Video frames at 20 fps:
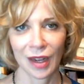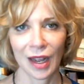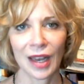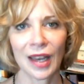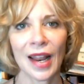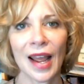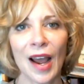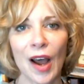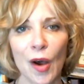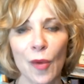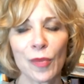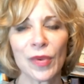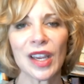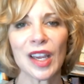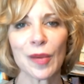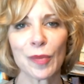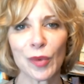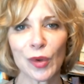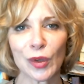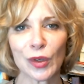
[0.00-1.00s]
Allow
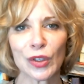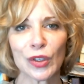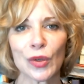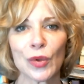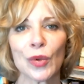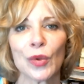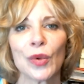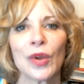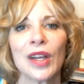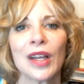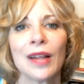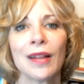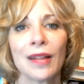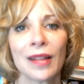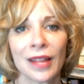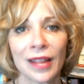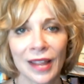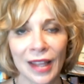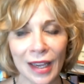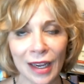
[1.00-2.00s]
people to
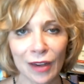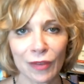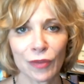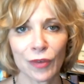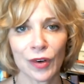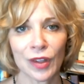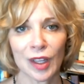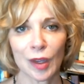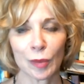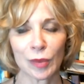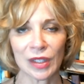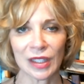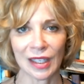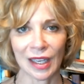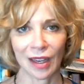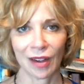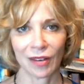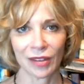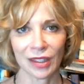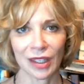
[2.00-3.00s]
think for
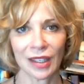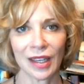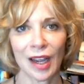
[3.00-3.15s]
themselves.